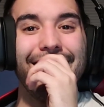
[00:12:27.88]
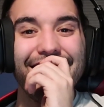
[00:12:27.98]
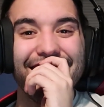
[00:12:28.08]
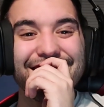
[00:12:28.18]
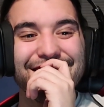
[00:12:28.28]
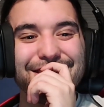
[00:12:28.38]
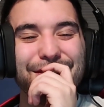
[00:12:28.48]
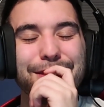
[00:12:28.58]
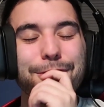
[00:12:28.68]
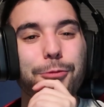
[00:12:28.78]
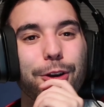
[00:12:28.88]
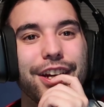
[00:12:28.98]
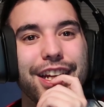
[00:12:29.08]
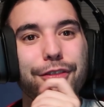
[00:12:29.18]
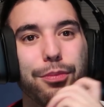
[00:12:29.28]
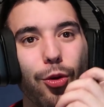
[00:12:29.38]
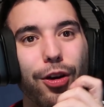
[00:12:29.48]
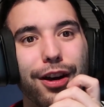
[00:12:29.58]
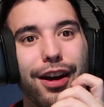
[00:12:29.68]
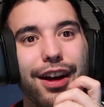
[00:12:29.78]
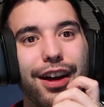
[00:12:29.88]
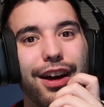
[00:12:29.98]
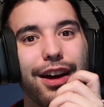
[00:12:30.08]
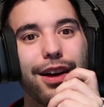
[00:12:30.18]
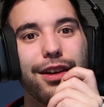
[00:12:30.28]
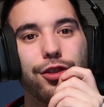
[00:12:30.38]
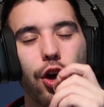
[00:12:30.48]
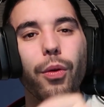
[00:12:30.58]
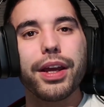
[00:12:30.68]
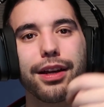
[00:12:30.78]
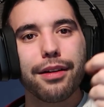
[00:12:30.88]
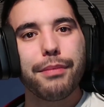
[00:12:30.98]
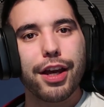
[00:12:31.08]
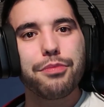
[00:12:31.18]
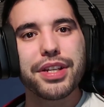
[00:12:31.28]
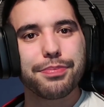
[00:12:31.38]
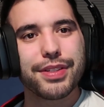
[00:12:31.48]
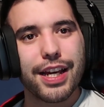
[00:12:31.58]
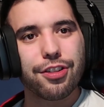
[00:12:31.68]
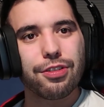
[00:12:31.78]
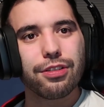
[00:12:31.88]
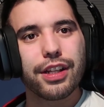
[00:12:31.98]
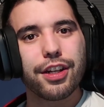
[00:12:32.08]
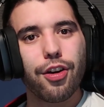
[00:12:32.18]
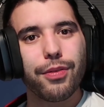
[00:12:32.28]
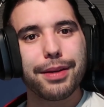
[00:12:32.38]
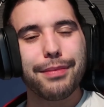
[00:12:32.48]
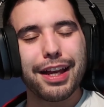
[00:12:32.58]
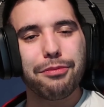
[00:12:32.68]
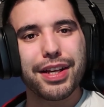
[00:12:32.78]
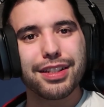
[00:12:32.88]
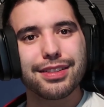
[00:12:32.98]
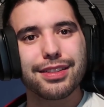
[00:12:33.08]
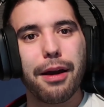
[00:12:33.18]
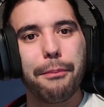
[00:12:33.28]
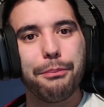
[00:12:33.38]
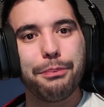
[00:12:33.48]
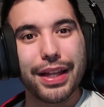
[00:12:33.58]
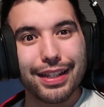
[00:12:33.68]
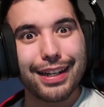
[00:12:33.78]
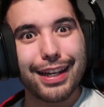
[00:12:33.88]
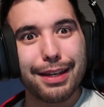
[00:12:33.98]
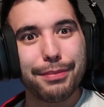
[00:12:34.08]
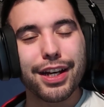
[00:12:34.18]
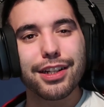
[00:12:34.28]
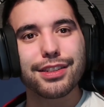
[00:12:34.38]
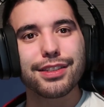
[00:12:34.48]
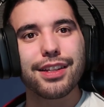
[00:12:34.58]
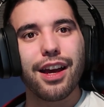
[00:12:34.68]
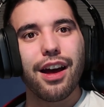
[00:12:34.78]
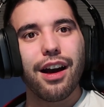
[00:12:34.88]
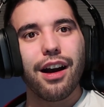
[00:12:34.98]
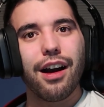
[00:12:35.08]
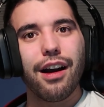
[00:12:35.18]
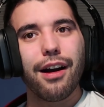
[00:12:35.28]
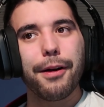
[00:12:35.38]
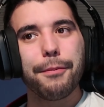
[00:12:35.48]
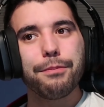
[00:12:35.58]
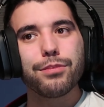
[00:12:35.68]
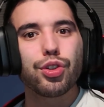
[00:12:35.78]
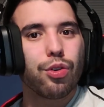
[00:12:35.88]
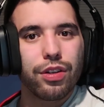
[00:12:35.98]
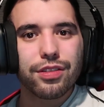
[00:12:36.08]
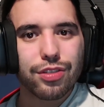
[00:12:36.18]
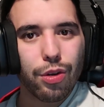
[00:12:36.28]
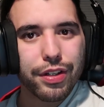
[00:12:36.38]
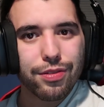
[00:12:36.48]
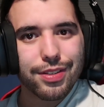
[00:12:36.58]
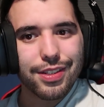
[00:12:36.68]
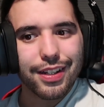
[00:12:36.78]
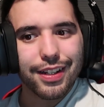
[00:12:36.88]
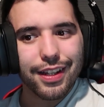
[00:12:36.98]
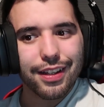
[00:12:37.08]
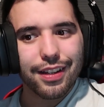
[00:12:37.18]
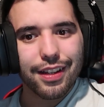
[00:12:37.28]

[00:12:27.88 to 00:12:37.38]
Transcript: it just makes me worried even more knowing Megumi's potential and knowing Megumi's ability because um, Sukuna is so interested in it.